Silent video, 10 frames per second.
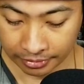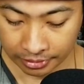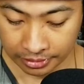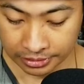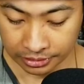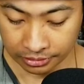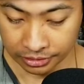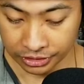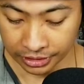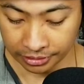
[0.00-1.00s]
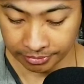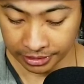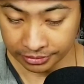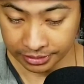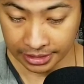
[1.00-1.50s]
Let's go to Giant
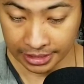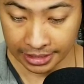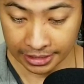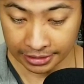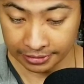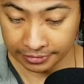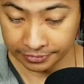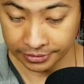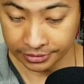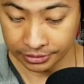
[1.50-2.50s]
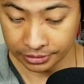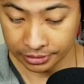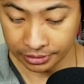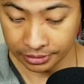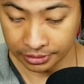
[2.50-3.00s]
Mouse Knives. Da, da,
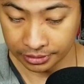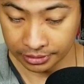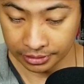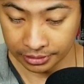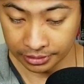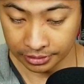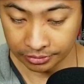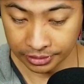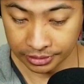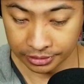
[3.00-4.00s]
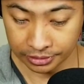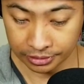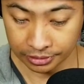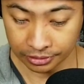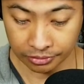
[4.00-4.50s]
da, da, da. Where is
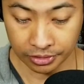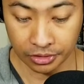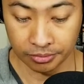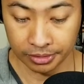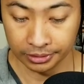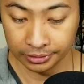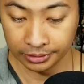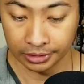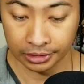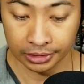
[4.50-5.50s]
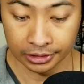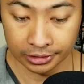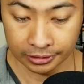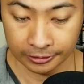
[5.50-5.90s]
the Chrome? All right.